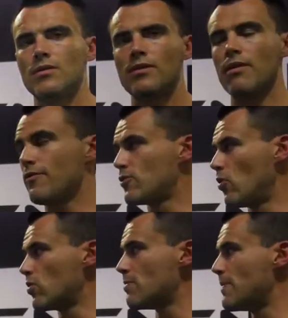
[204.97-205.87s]
Now we've
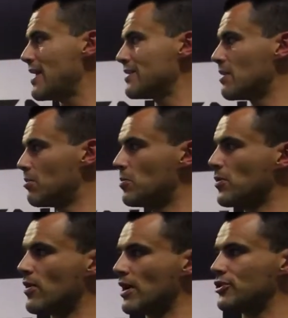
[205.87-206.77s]
talked about double
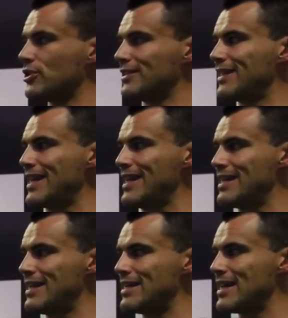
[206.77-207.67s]
progression
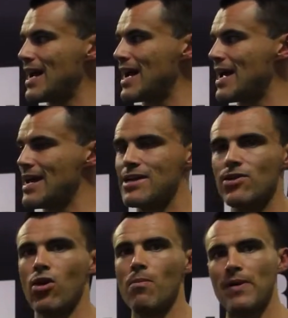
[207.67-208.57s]
in a
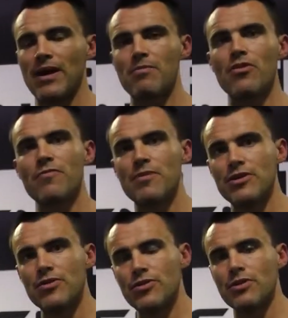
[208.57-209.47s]
compound
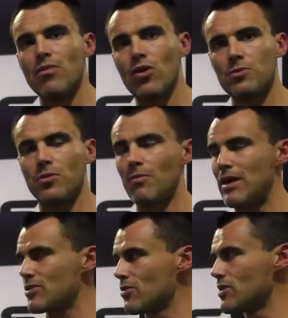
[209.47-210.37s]
movement using multiple
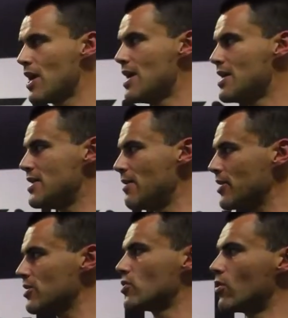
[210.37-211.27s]
muscles. Now we're
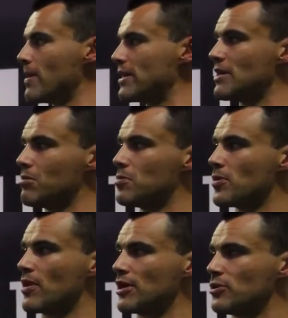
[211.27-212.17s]
going to talk about double
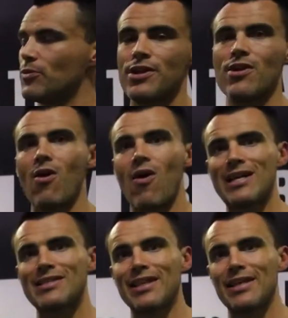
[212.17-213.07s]
progression with an
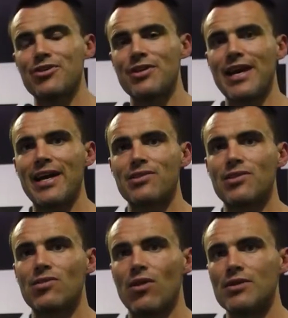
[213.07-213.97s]
isolation
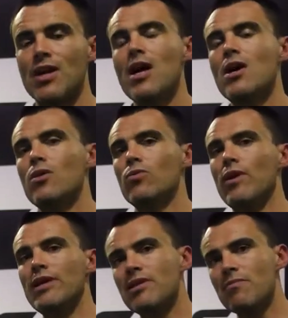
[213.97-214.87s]
exercise.
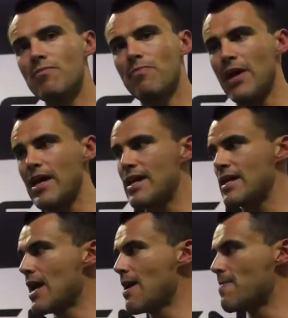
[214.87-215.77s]
Reason
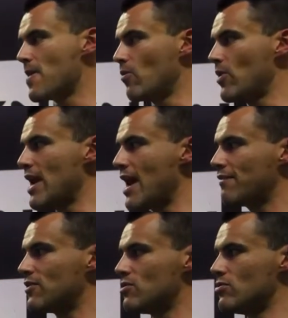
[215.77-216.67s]
being that we
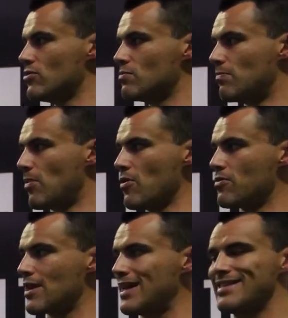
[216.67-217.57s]
have to use
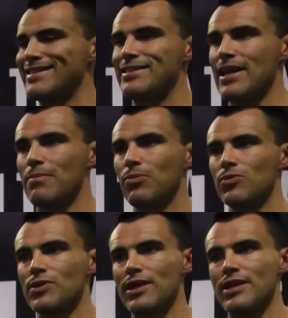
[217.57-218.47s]
both as
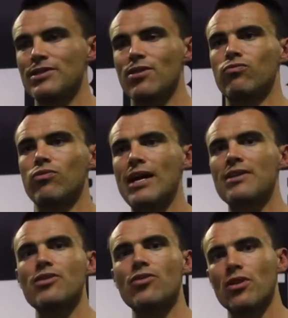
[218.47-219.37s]
examples is the rate
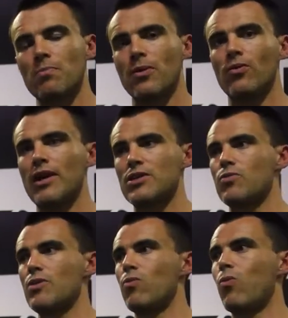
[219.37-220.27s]
that you've got to progress
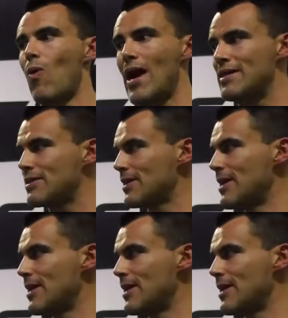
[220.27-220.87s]
with weight